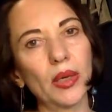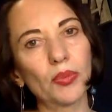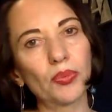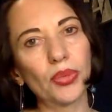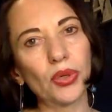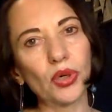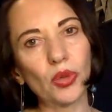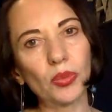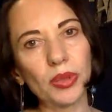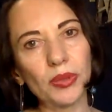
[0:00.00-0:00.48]

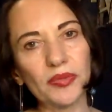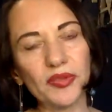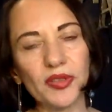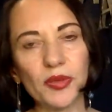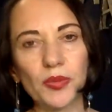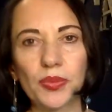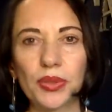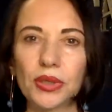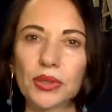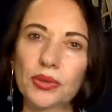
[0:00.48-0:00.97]
problem
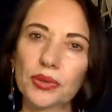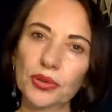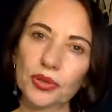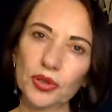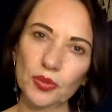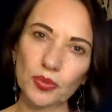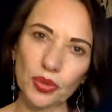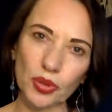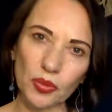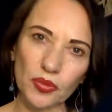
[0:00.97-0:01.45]
with
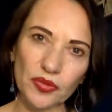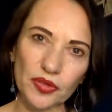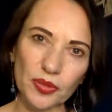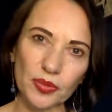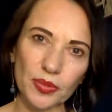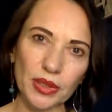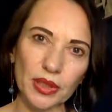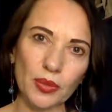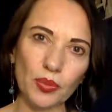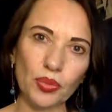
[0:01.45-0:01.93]
periods, problem with
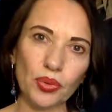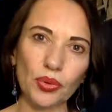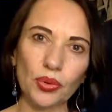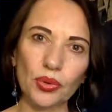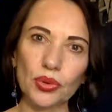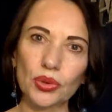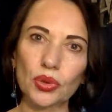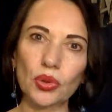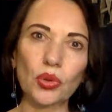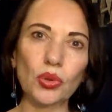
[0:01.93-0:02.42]

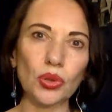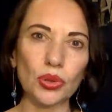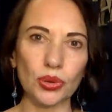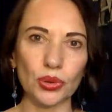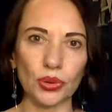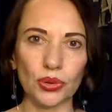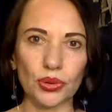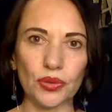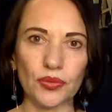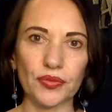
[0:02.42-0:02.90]
menopause, all
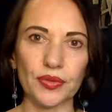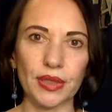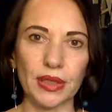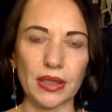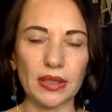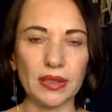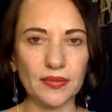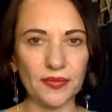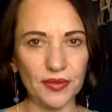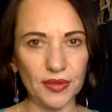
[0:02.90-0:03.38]
sorts of
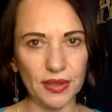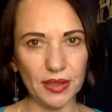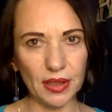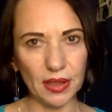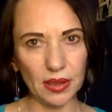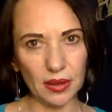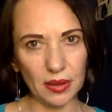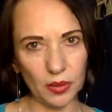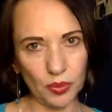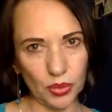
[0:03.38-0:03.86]
things,
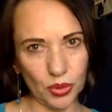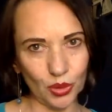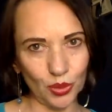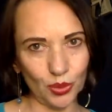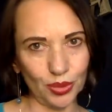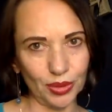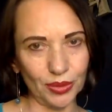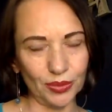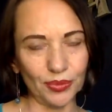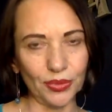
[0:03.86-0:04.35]
physical
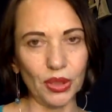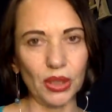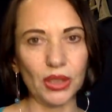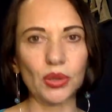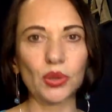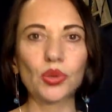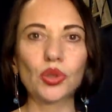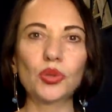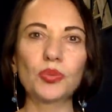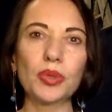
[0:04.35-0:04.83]
problem.
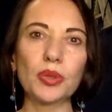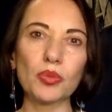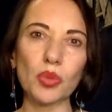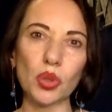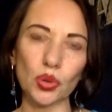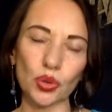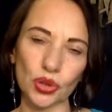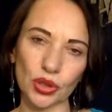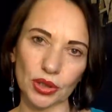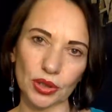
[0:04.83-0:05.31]
It could be
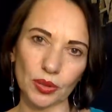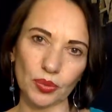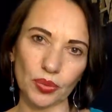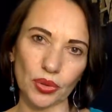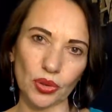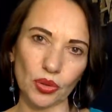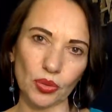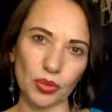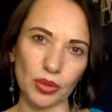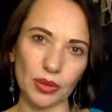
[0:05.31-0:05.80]
emotional
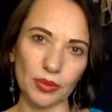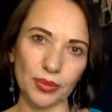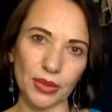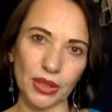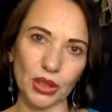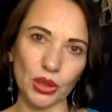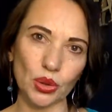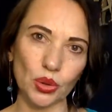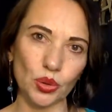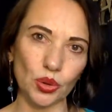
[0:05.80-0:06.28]
problem.
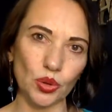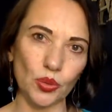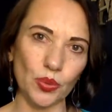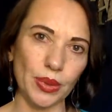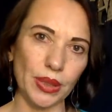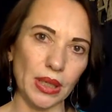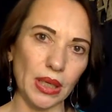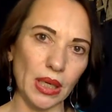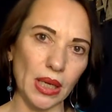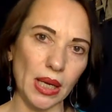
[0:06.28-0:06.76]
It could
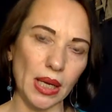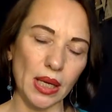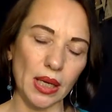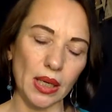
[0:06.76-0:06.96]
be